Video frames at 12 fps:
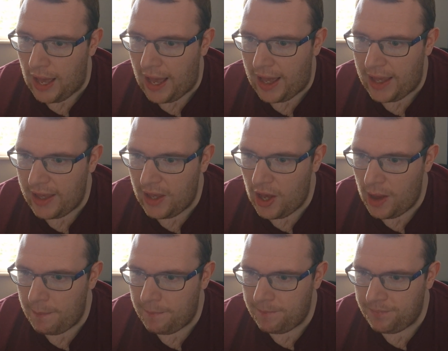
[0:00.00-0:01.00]

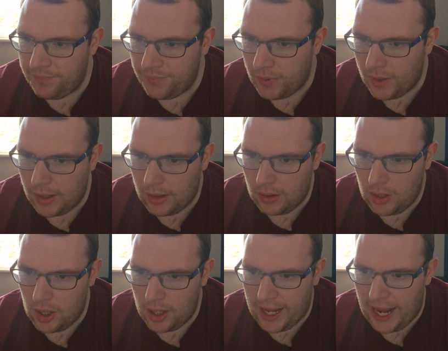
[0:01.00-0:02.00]
a
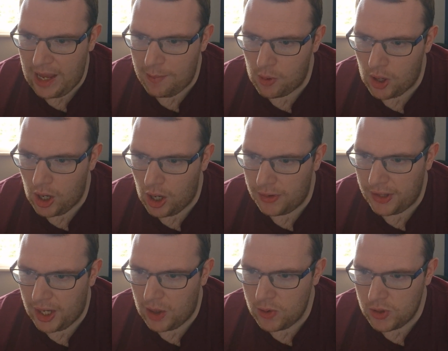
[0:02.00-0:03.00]
cable car
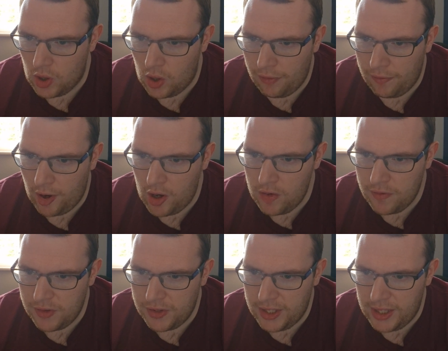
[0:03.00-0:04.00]
that goes off
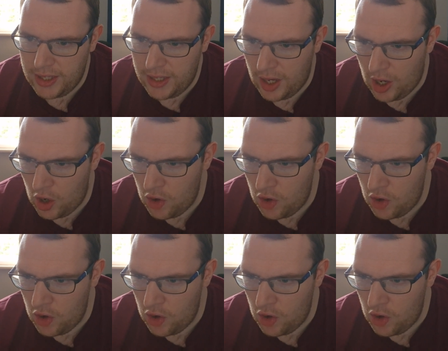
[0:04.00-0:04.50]
over the